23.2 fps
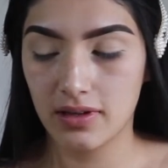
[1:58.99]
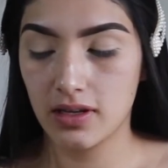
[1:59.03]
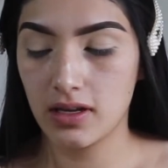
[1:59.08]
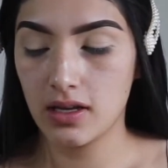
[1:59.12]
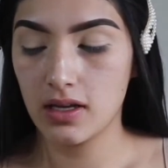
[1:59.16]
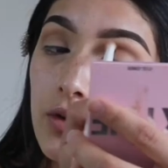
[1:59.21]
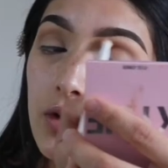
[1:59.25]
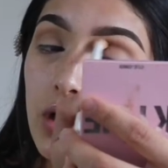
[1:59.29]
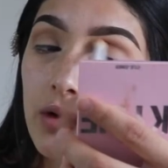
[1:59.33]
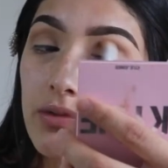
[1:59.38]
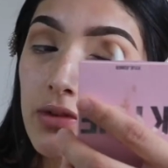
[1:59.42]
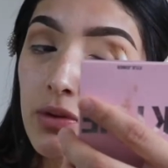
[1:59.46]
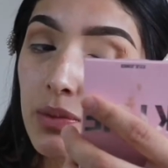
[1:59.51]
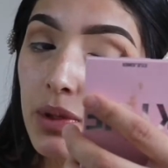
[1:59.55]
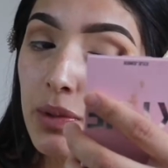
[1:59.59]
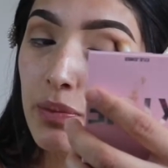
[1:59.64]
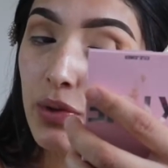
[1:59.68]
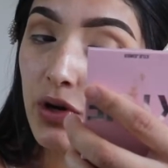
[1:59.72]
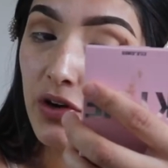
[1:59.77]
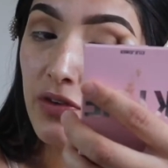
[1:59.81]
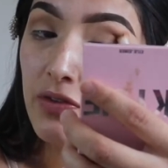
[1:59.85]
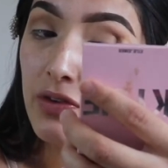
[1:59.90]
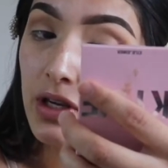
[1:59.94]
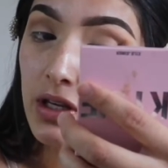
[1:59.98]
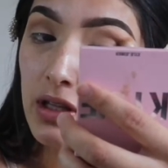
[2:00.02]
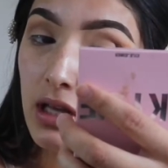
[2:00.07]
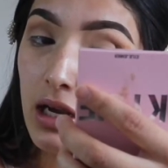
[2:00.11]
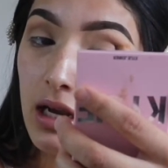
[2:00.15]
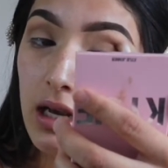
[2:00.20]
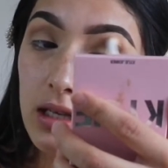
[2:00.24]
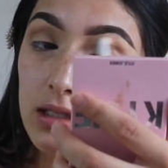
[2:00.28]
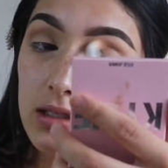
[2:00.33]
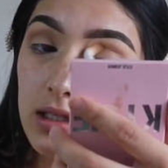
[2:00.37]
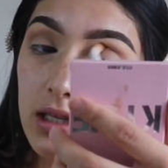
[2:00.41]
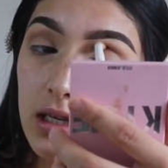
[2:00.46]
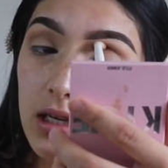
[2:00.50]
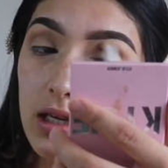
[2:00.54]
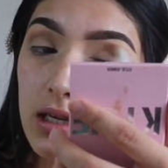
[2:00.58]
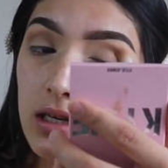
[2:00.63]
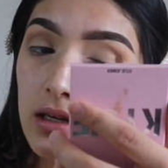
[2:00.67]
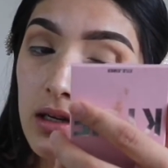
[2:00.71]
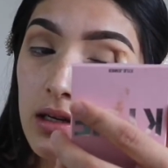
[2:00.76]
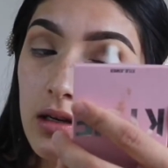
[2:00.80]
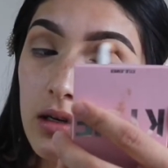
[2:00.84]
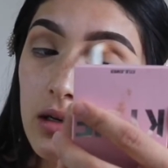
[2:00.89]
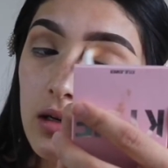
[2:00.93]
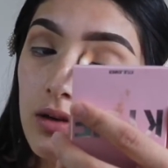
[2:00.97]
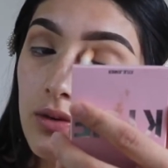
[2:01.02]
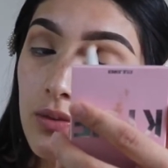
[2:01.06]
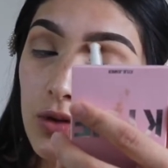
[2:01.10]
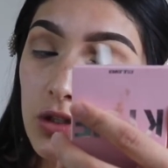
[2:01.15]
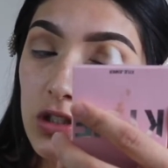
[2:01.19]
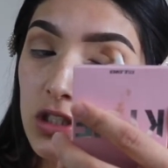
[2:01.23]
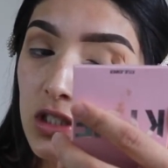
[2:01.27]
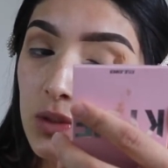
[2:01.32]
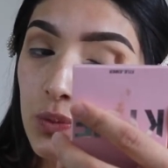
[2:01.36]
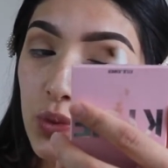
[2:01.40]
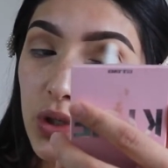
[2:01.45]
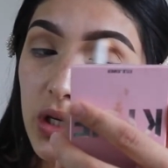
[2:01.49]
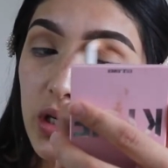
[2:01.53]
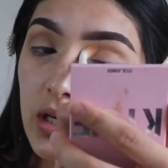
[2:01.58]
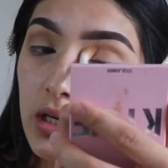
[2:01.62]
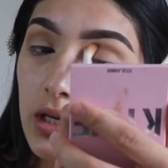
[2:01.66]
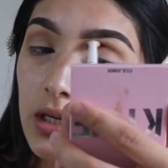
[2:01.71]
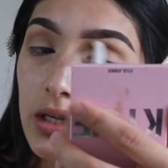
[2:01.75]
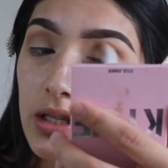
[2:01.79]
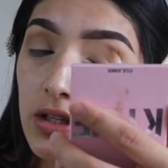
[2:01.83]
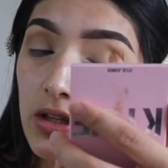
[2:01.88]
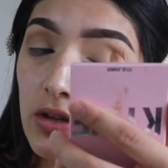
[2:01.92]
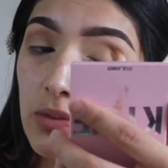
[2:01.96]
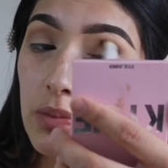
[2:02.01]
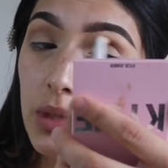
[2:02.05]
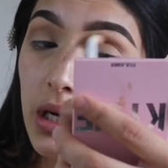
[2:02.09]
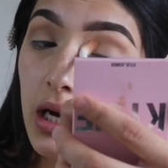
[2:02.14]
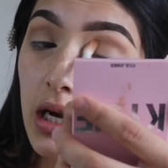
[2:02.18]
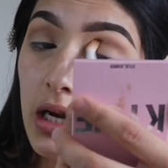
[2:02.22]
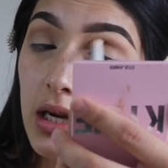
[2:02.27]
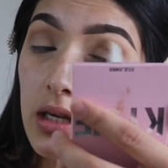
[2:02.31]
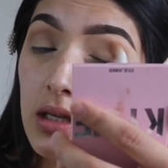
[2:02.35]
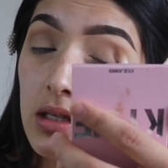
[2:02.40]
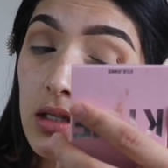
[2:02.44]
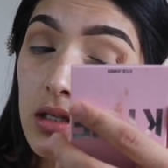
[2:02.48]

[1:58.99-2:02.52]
You don't have to be perfect, like I said. We're just bringing color back.